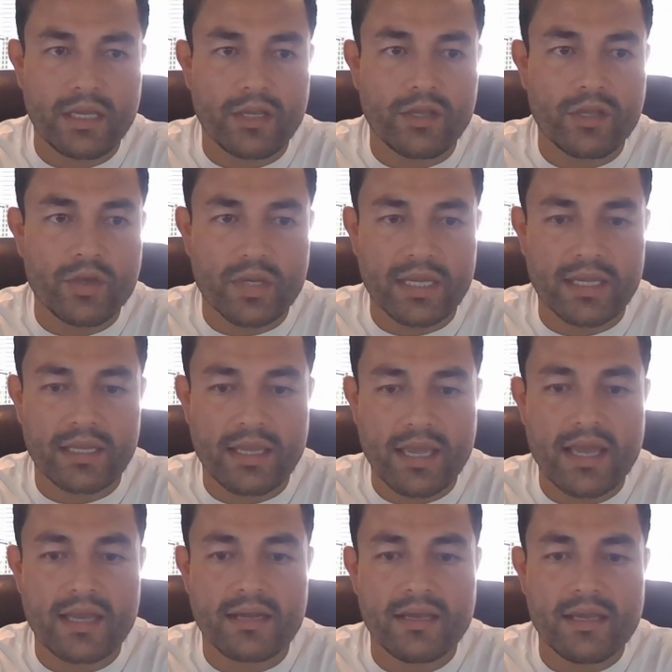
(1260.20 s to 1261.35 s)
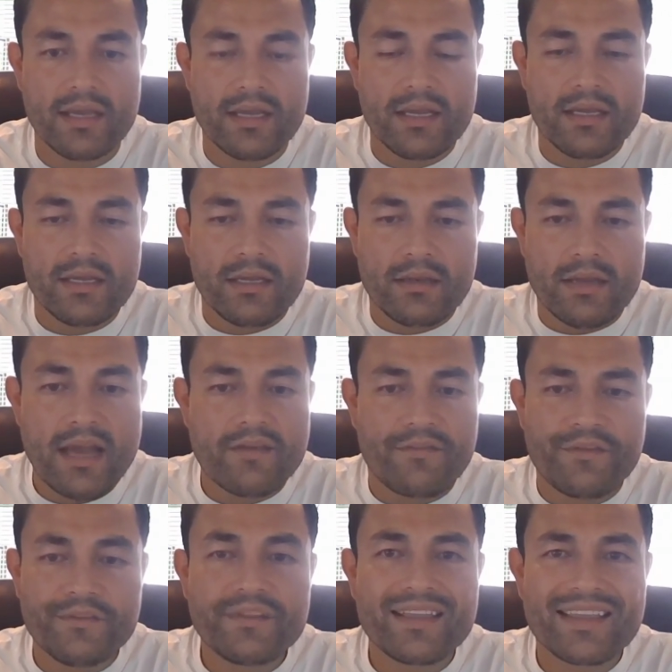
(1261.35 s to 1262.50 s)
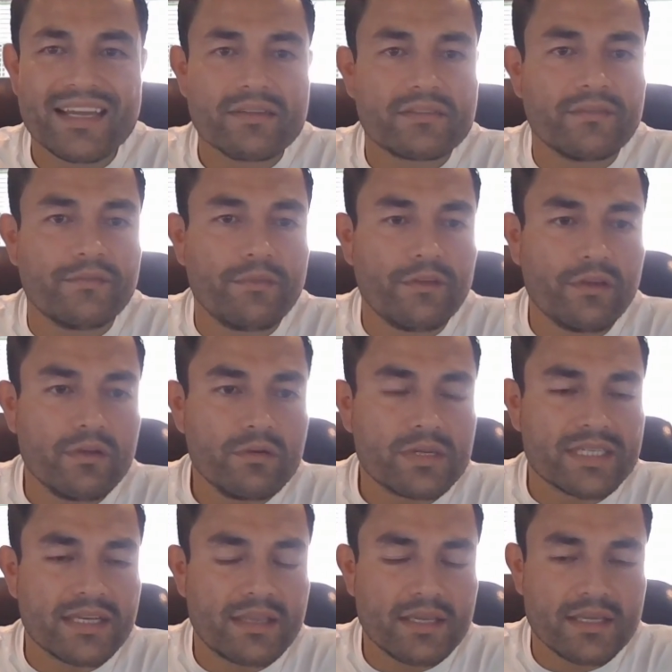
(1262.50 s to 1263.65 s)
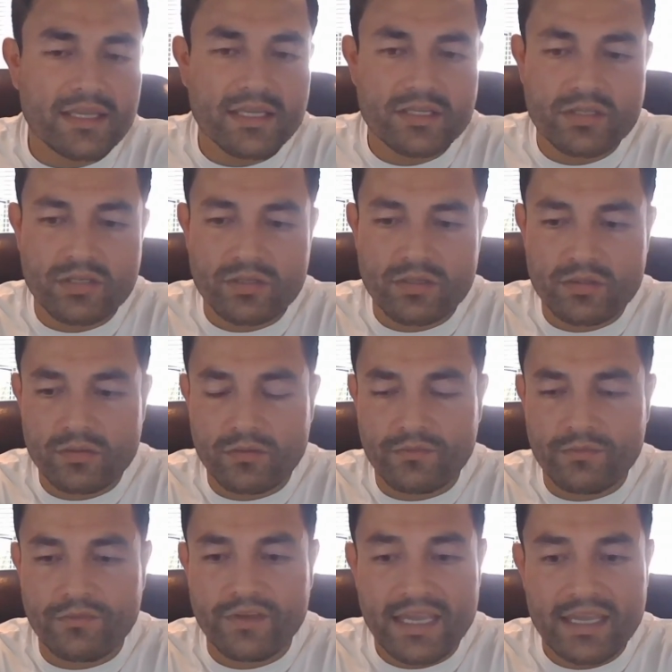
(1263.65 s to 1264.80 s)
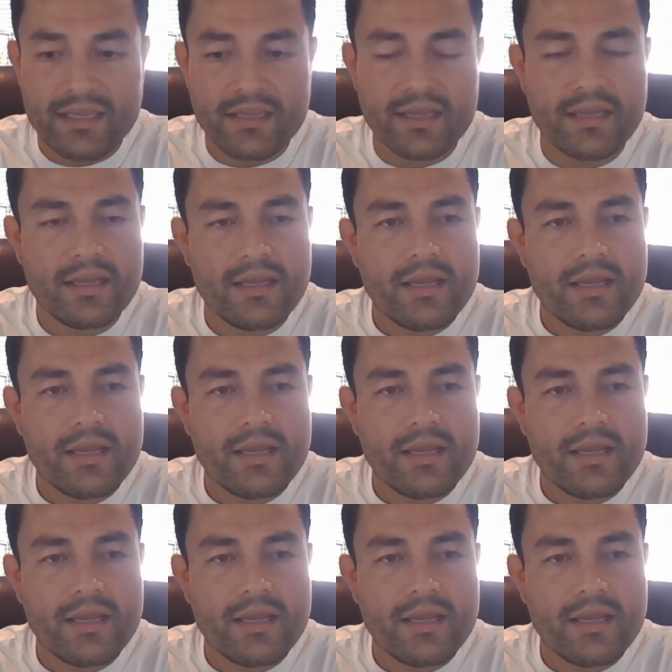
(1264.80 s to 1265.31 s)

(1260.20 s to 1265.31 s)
and you can get not a 50,000 view, because I think that's too vague,